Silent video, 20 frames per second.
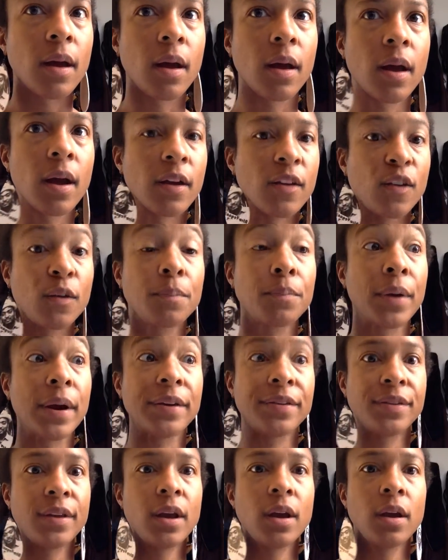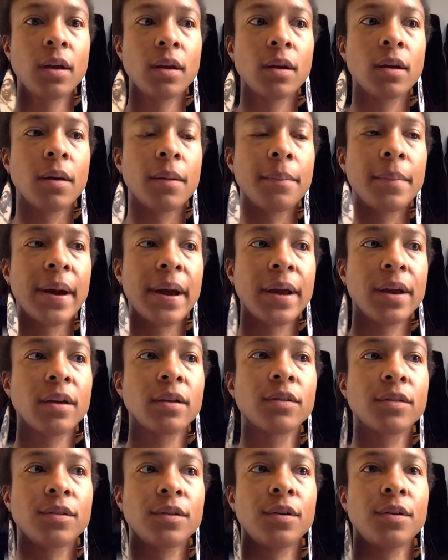expressing my
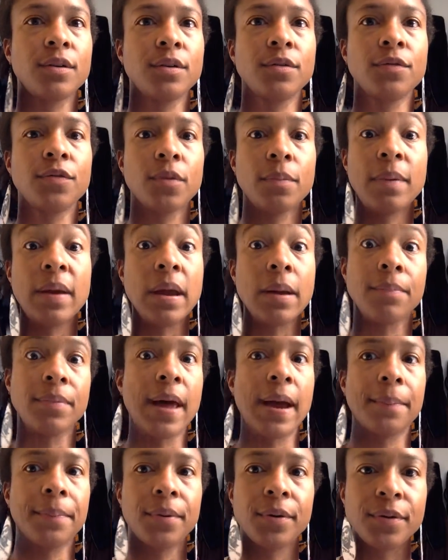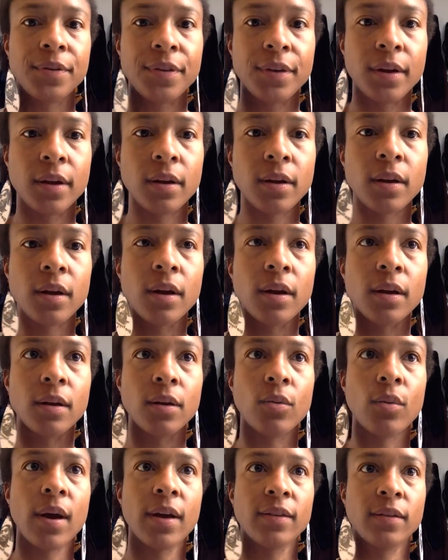concern for being a Black person in
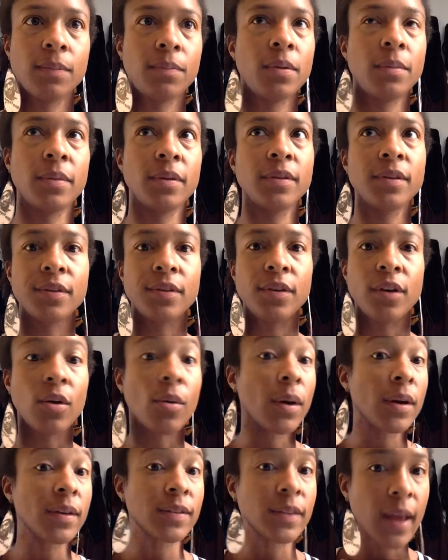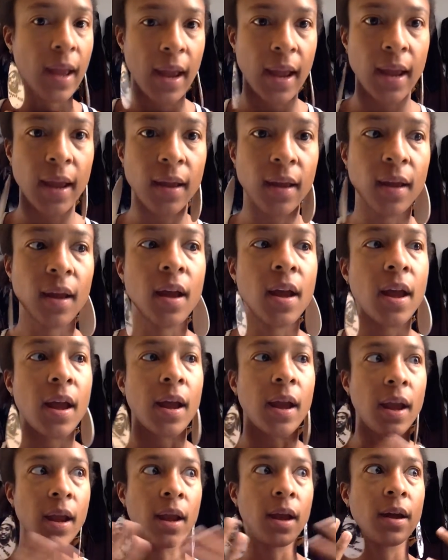a white supremacist USA
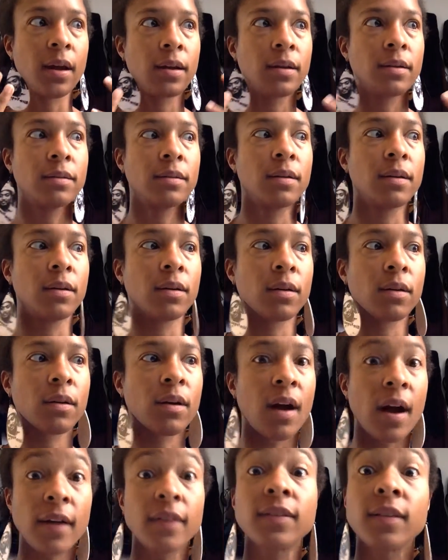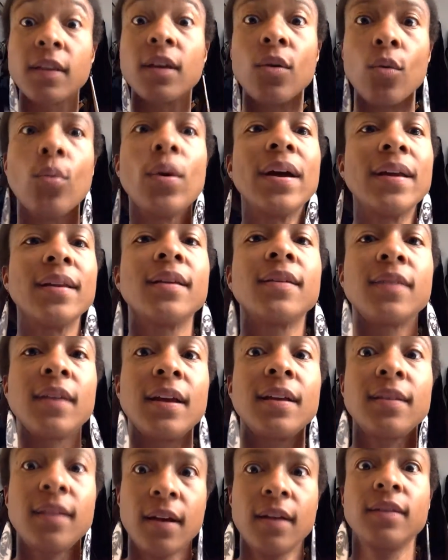and constantly
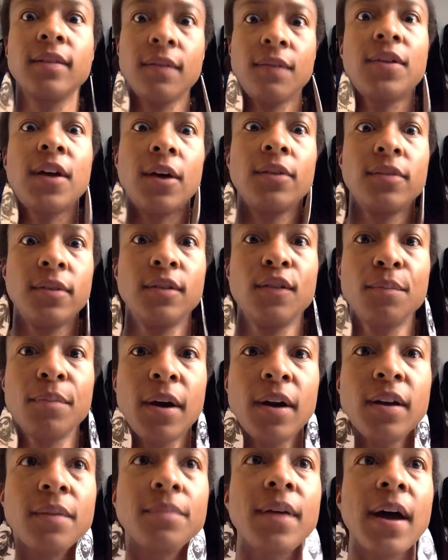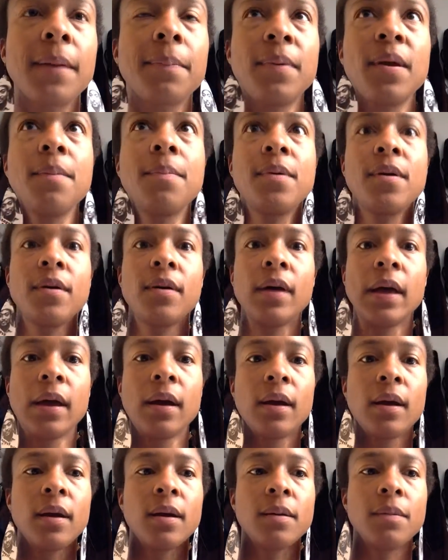witnessing tens of thousands of brown and Black people
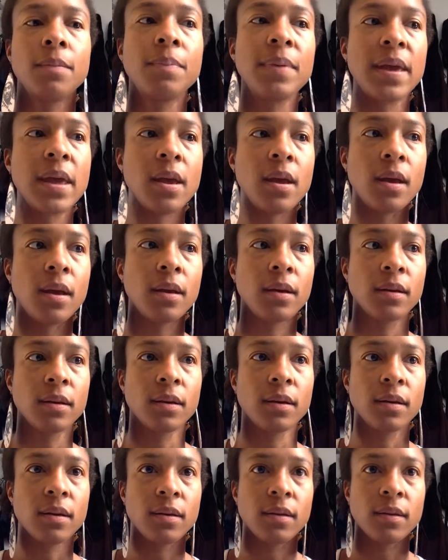being,